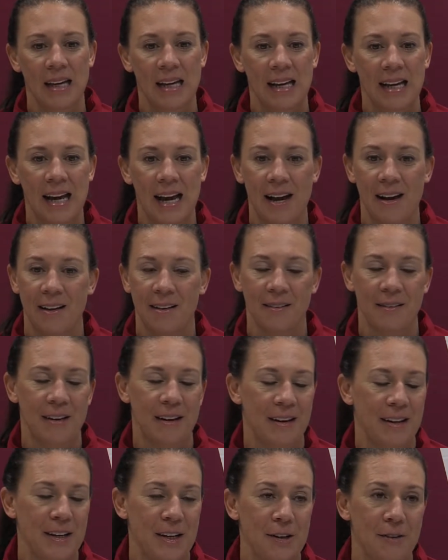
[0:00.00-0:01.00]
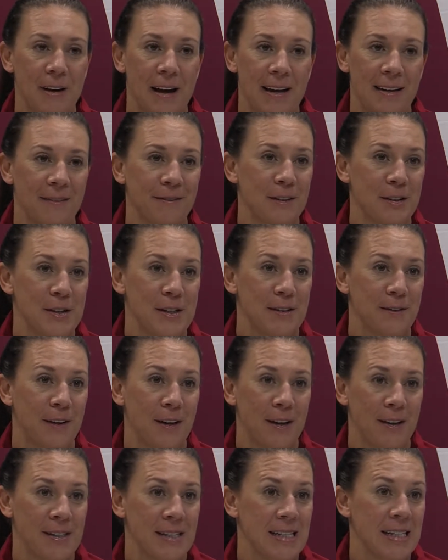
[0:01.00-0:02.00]
Yeah, you're right. First of
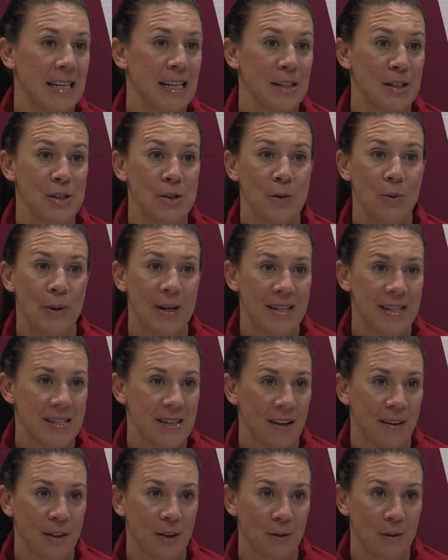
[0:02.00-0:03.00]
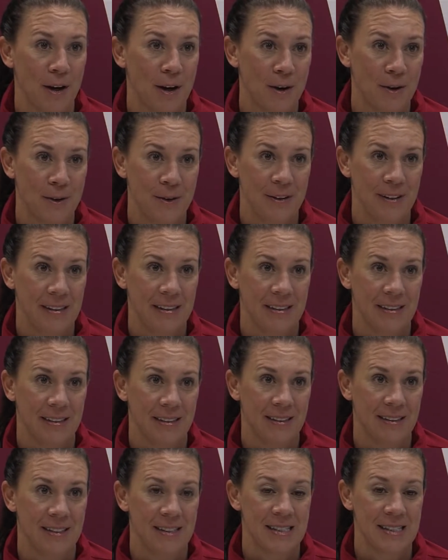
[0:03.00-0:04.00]
all, to get two wins on the road
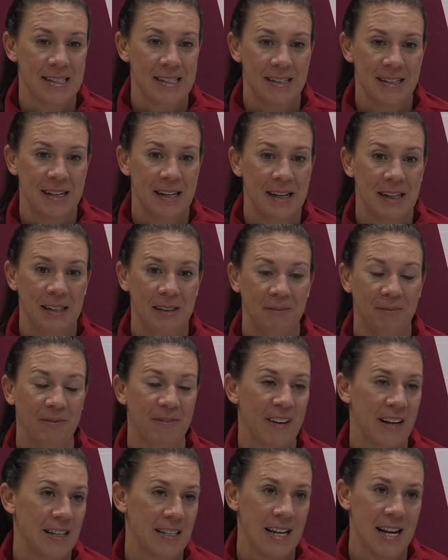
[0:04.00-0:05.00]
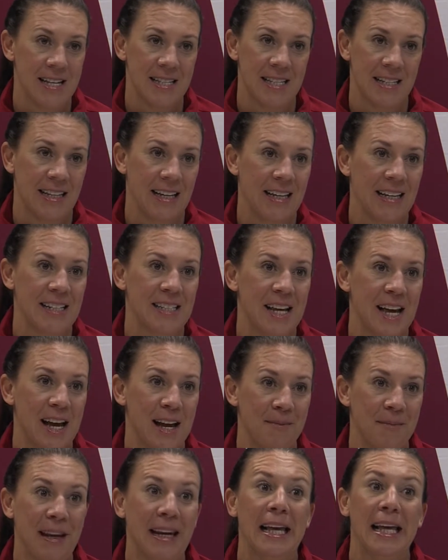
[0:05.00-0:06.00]
is um, fantastic.
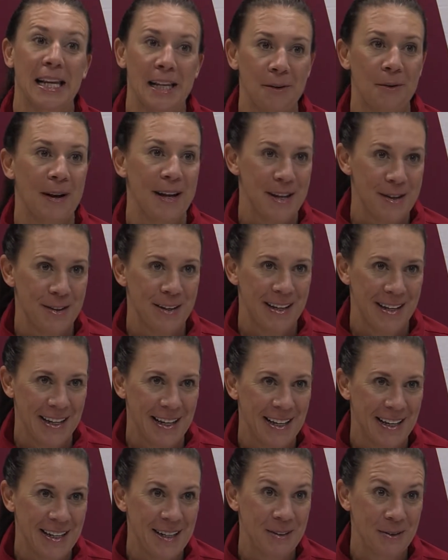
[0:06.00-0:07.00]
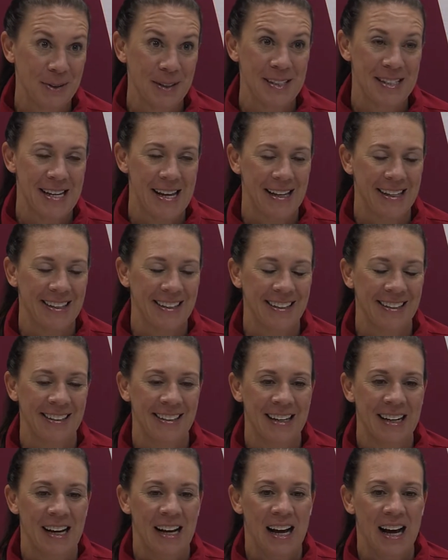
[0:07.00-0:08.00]
Anytime and any way you can get it, we'll take it.
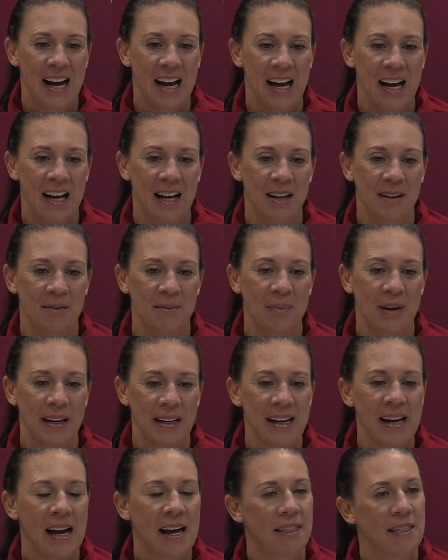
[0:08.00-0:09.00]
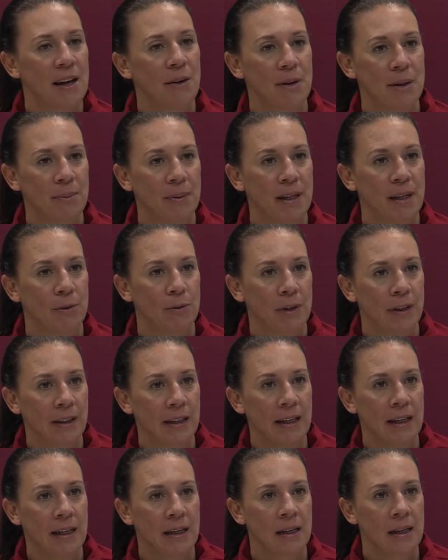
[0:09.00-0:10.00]
but yeah, I thought we played
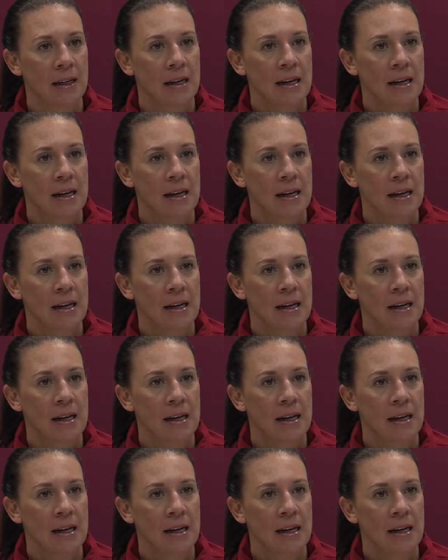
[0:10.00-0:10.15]
really